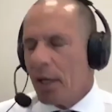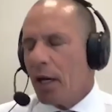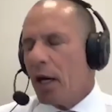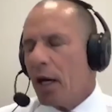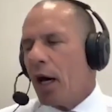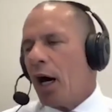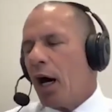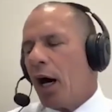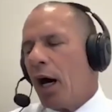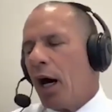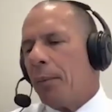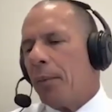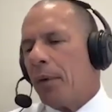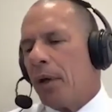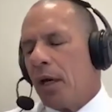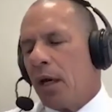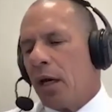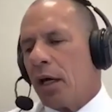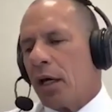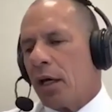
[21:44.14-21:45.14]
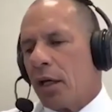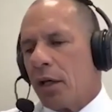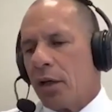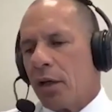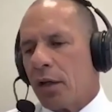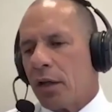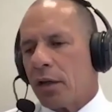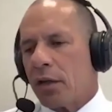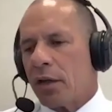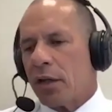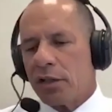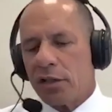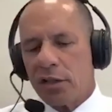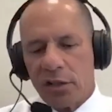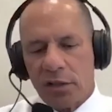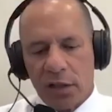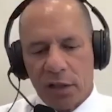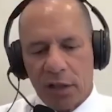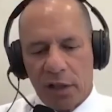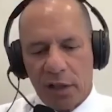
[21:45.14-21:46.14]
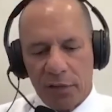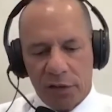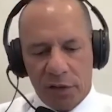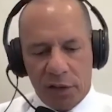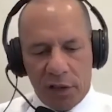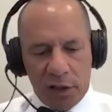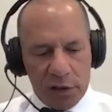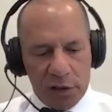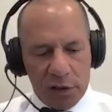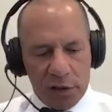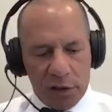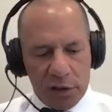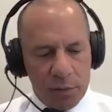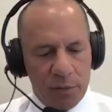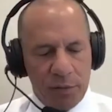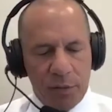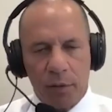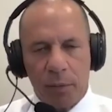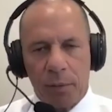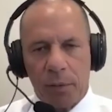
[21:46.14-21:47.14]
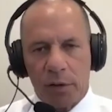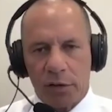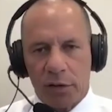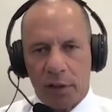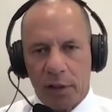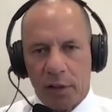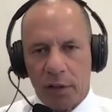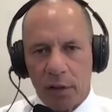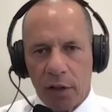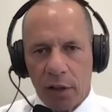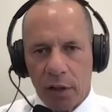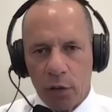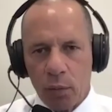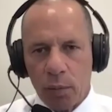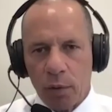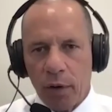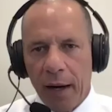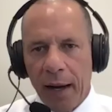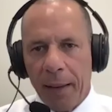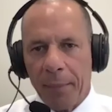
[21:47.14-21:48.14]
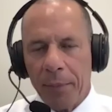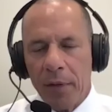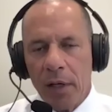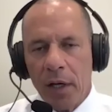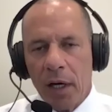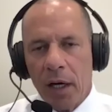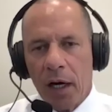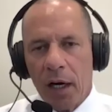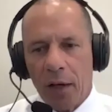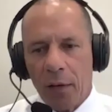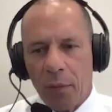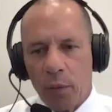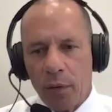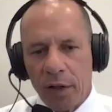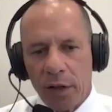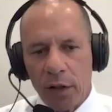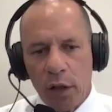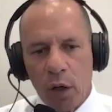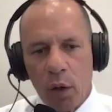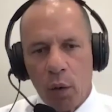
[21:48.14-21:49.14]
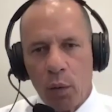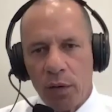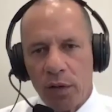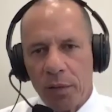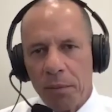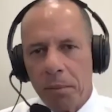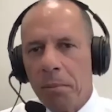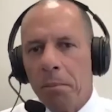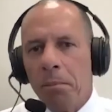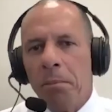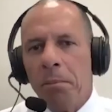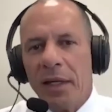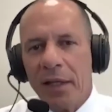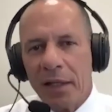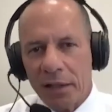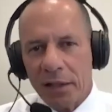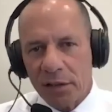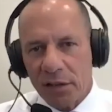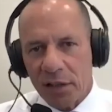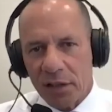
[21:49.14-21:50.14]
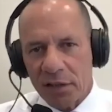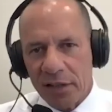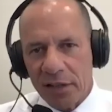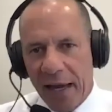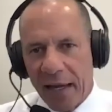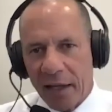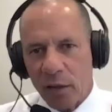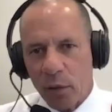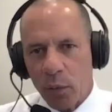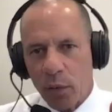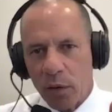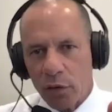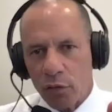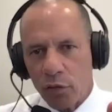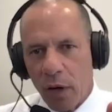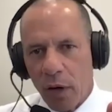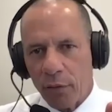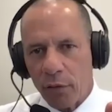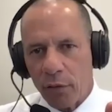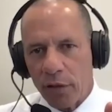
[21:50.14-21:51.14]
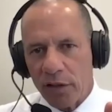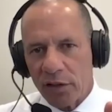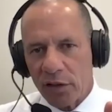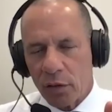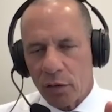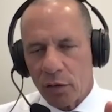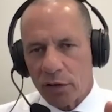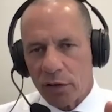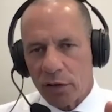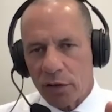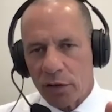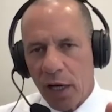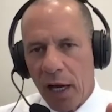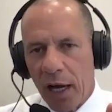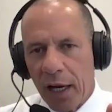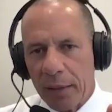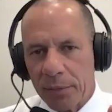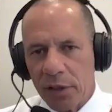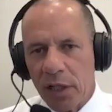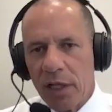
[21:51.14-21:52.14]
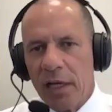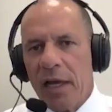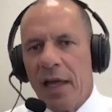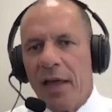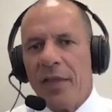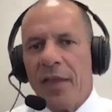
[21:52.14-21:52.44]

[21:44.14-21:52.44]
Um, uh, this is gives the customer very much like an, an Uber app, uh, where they know within minutes exactly where the driver is at all times.